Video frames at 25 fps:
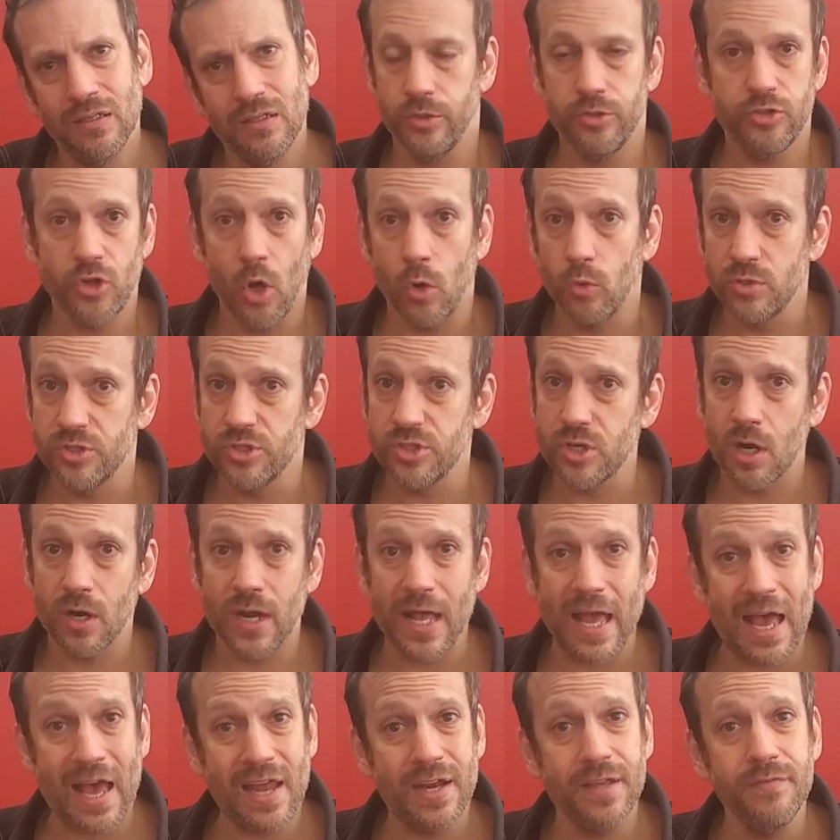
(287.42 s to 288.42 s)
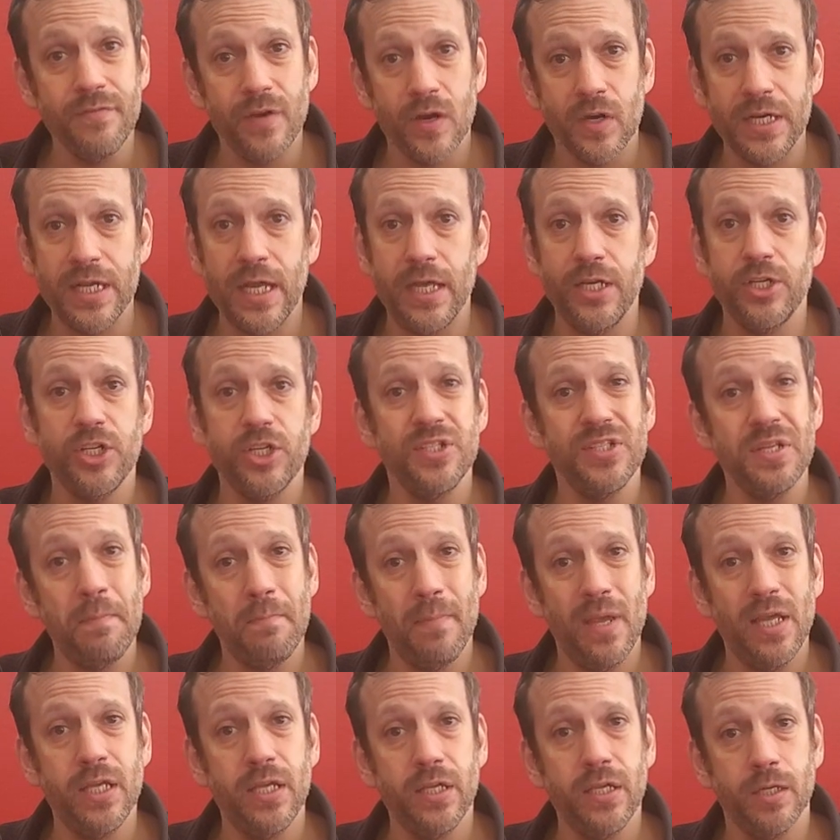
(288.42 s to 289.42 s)
Don't start adding variations and
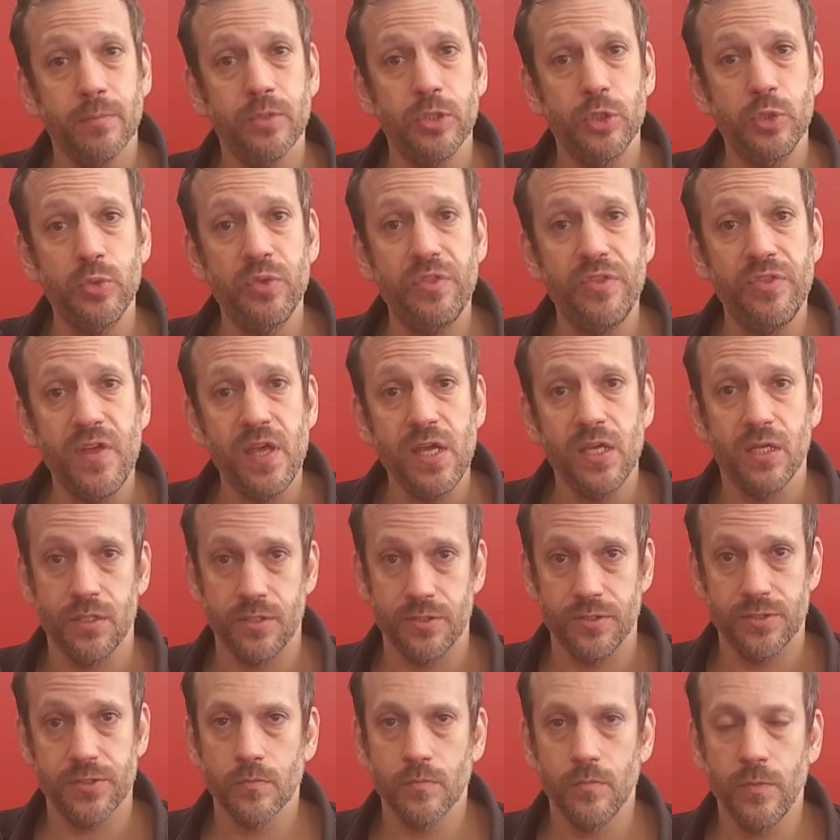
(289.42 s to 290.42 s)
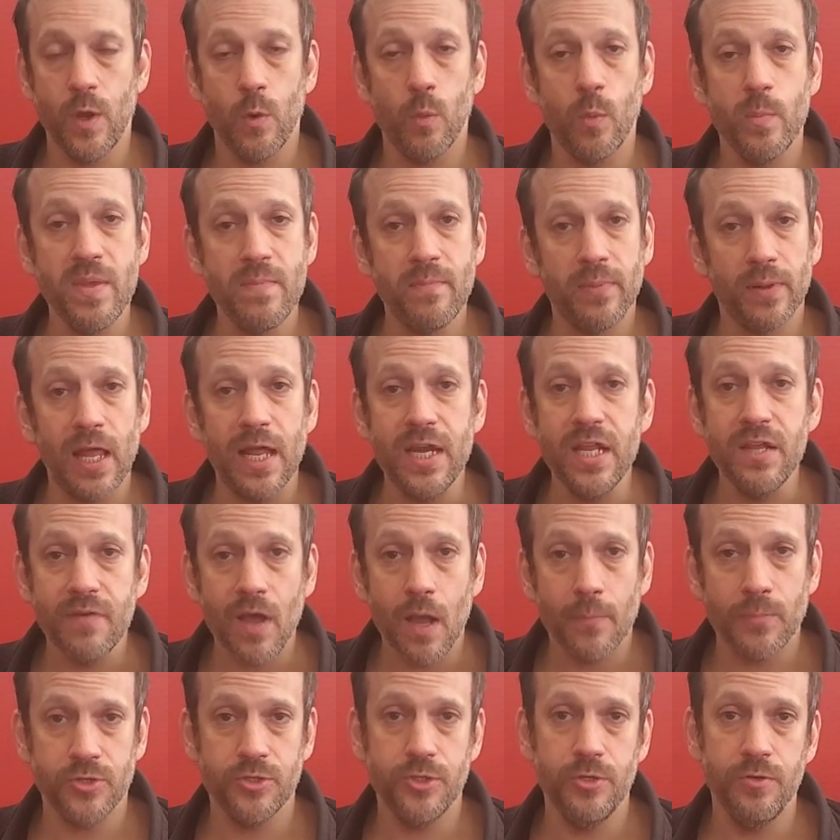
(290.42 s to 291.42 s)
making up new things. There will be plenty of
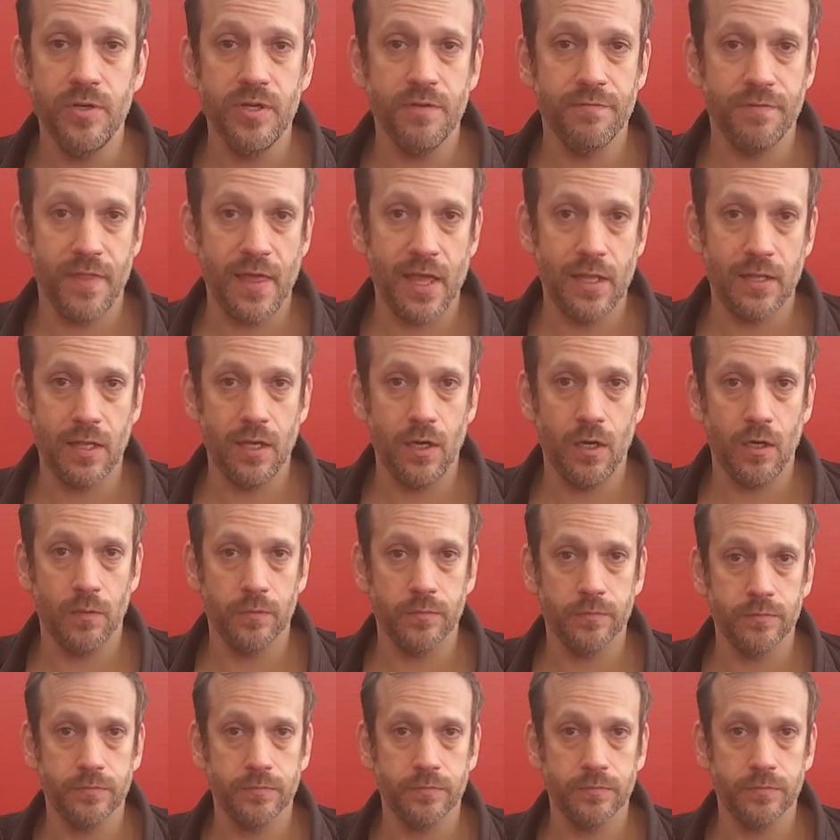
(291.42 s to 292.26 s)
opportunity for that later.